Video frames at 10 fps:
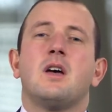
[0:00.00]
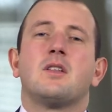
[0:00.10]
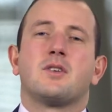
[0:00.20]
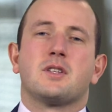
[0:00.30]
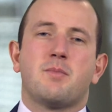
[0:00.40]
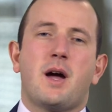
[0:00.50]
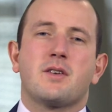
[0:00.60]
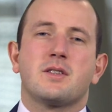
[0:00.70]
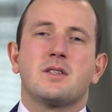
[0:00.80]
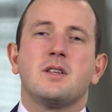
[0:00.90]

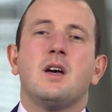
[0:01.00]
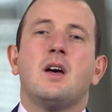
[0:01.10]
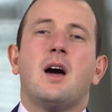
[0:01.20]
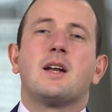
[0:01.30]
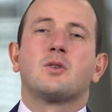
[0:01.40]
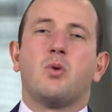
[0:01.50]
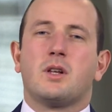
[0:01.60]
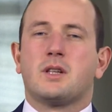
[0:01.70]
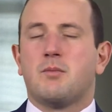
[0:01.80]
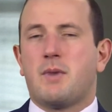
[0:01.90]
transparency, and
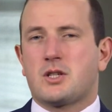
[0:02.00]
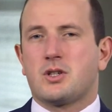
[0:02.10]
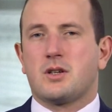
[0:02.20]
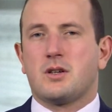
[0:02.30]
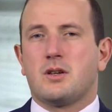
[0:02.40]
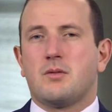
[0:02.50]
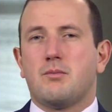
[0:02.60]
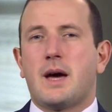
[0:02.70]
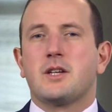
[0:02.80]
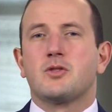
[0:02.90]
quality measure, uh,
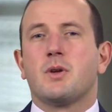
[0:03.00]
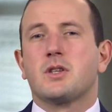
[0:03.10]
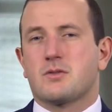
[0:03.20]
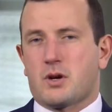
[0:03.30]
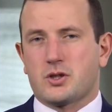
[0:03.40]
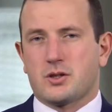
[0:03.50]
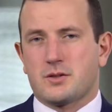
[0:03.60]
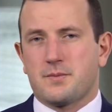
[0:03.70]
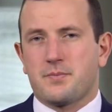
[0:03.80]
management structures.